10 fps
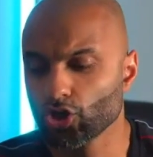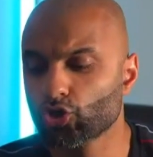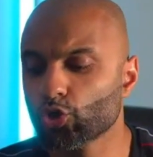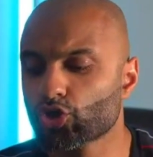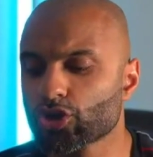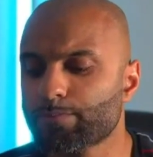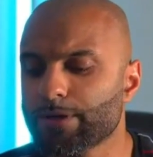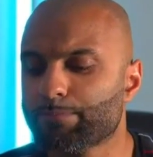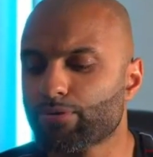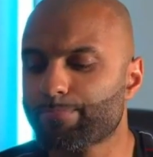You should be
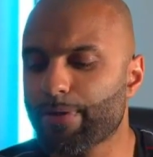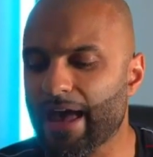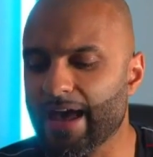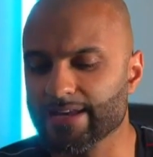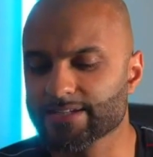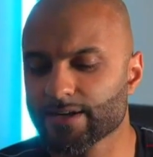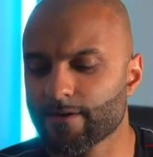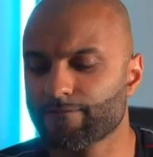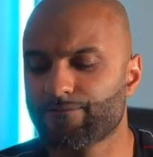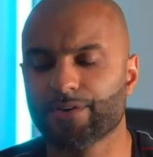prepared
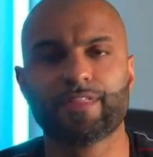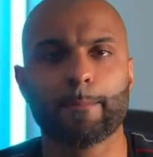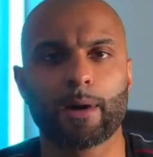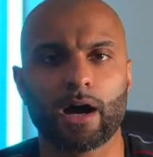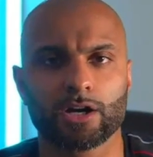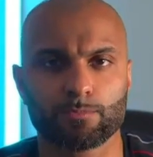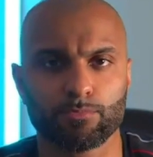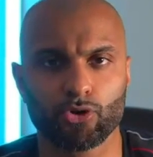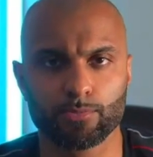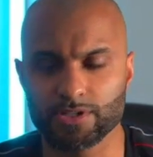for them hard
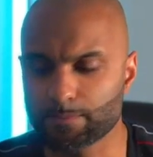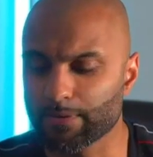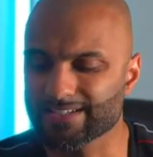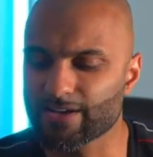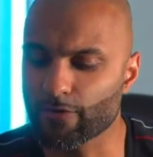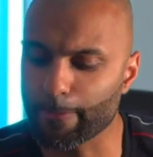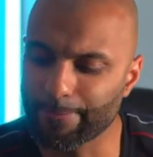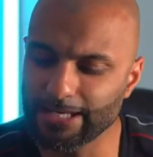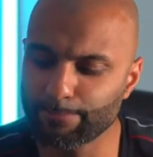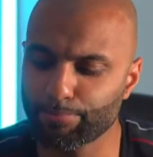moments, because there are
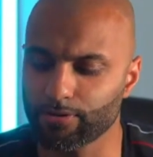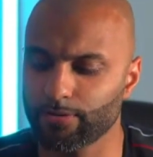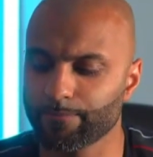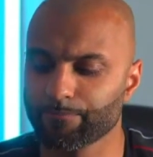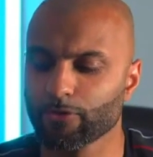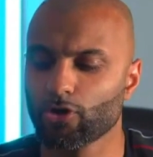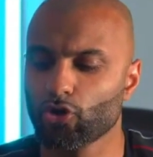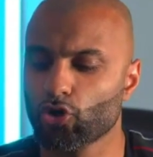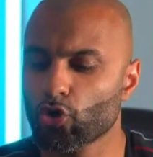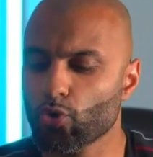people
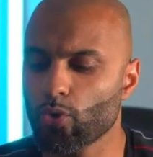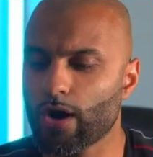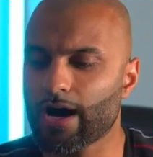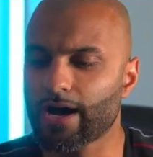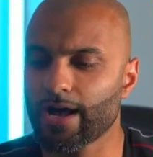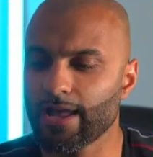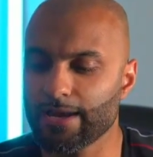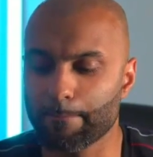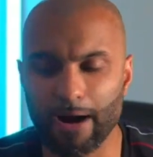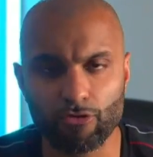who are
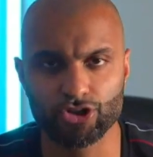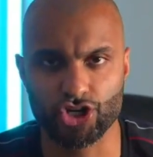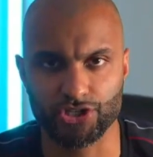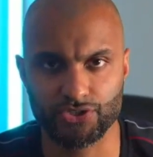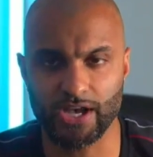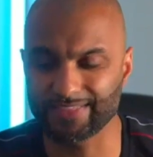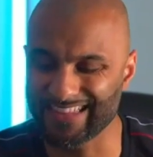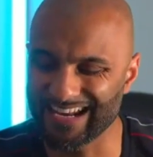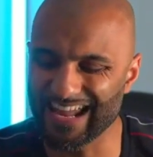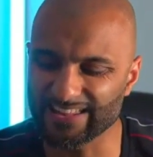in marriages and
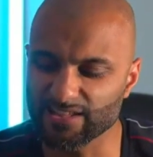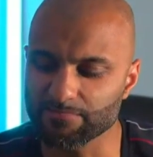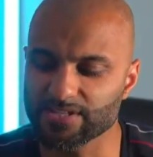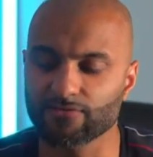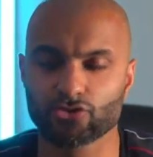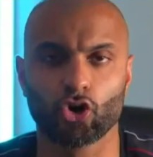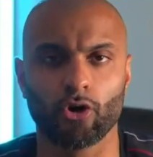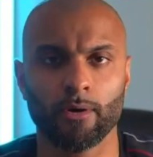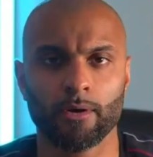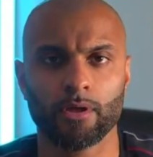they let themselves
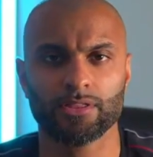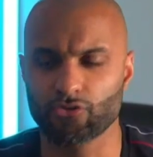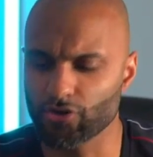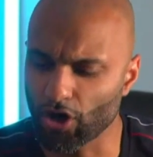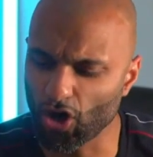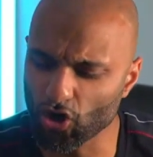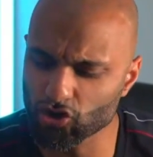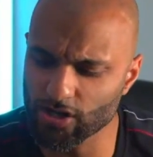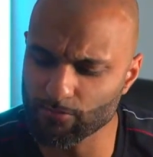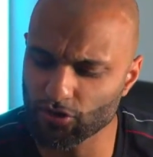go. They're in a
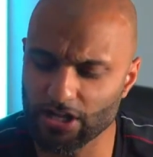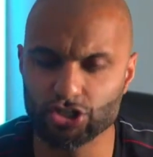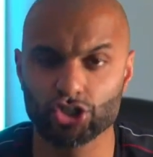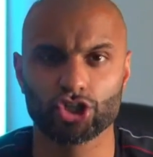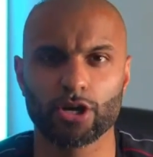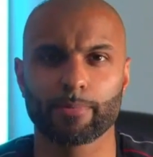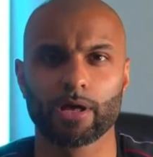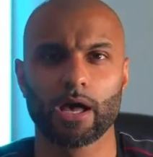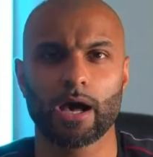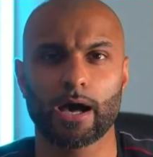long-term relationship
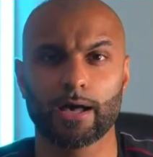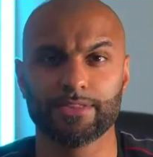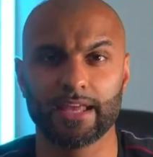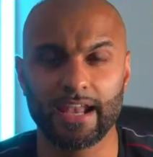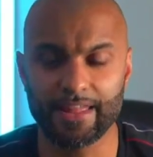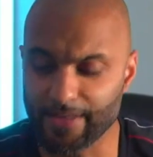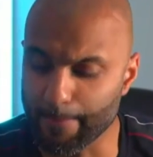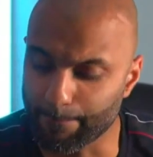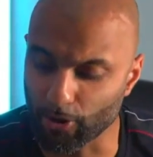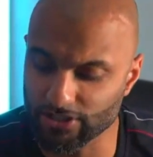and they let their
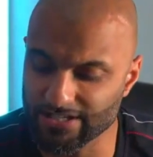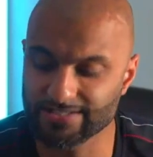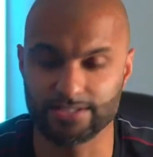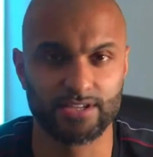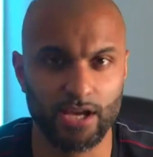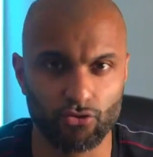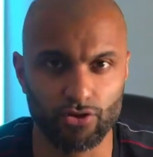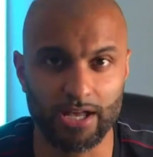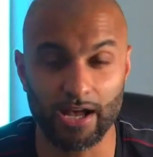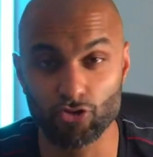bodies
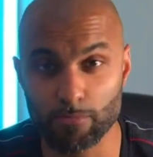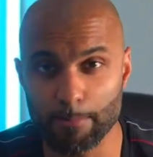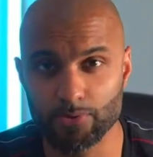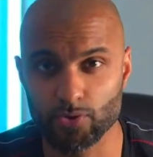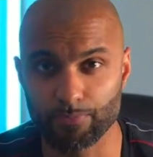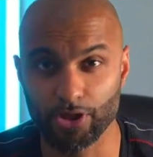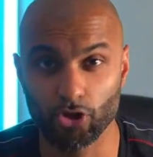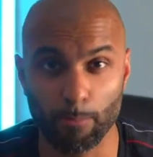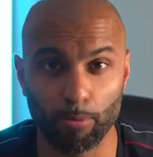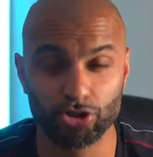deteriorate. And remember something,
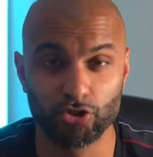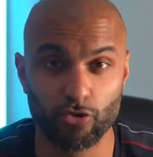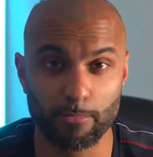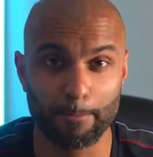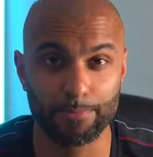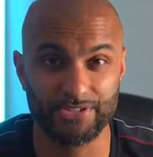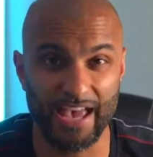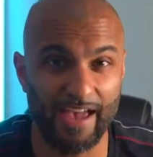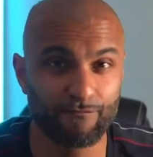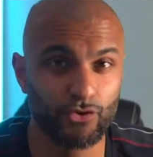your body remembers
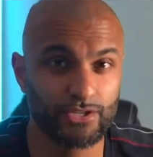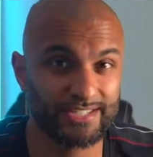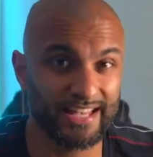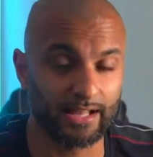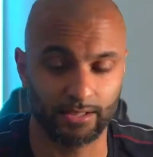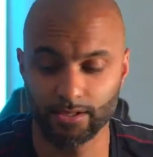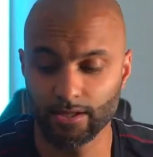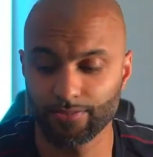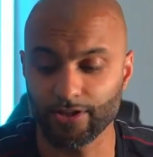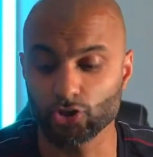every cell
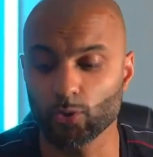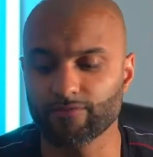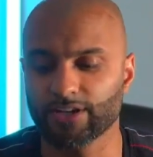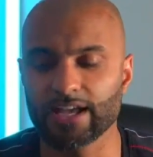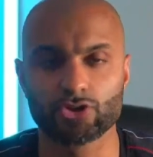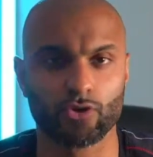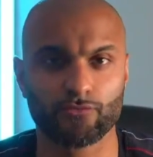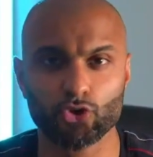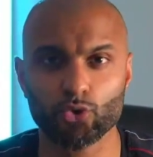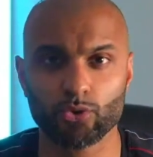that you ever gain. So if
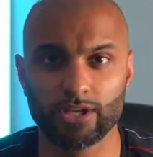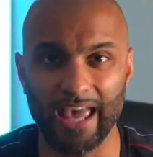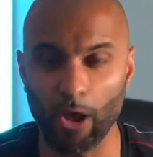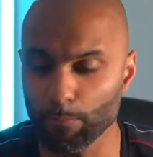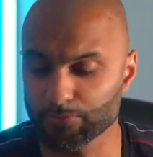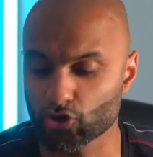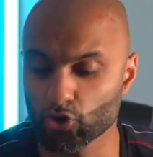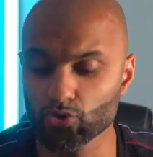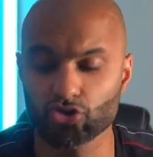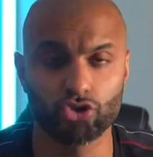you get up to
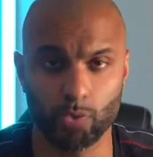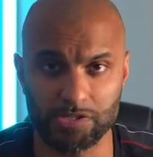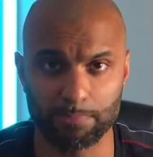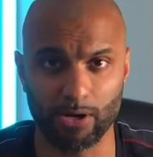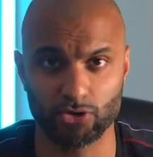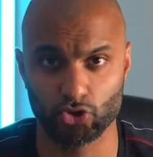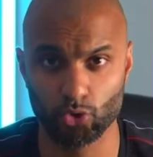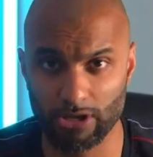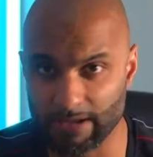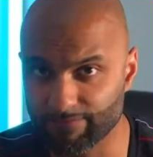220 pounds and
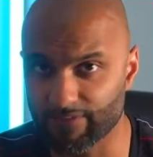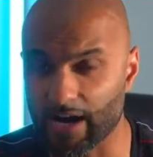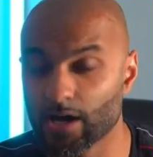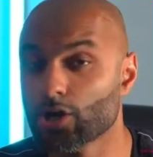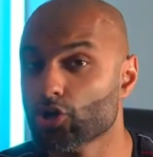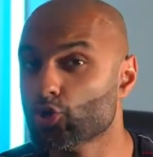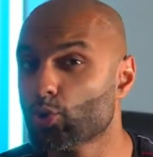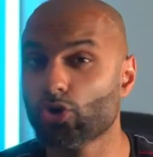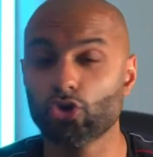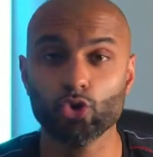you gain fat, you
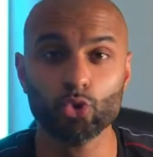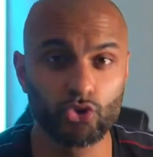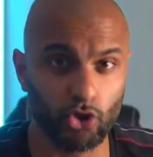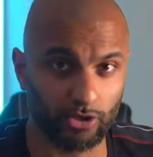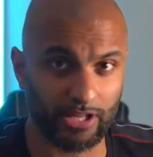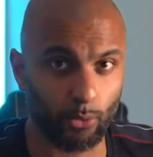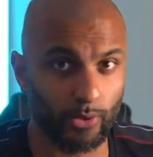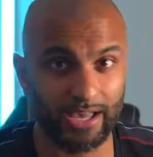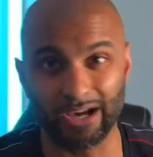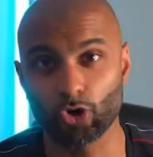could lose all that
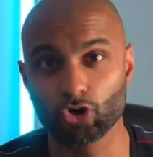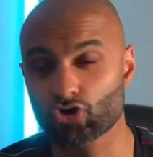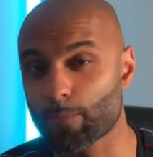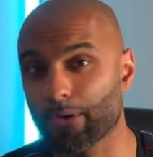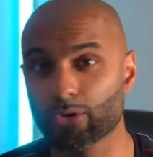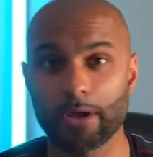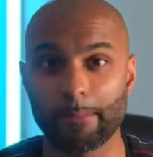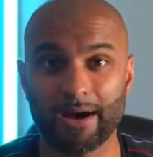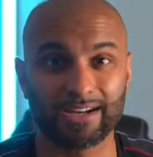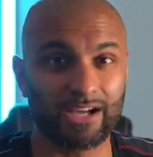weight and go drop all the way
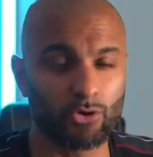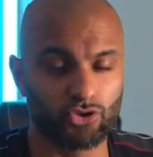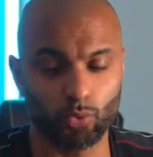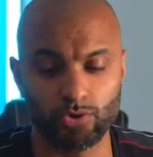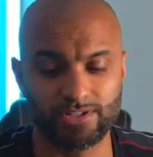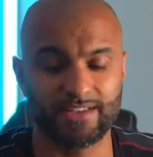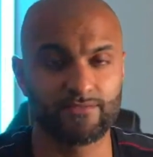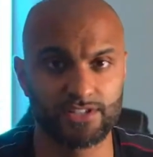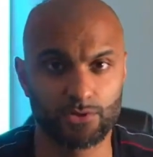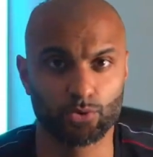back down to
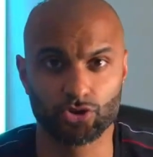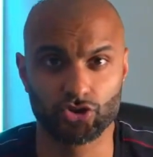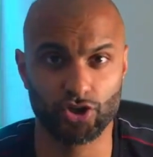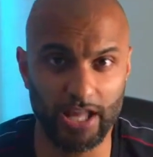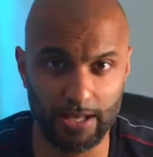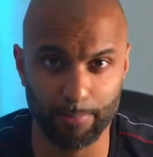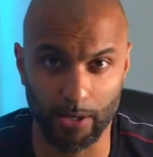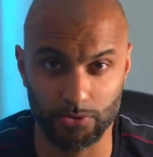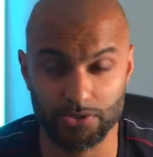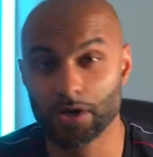170, 180
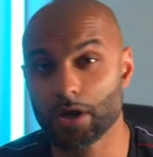pounds.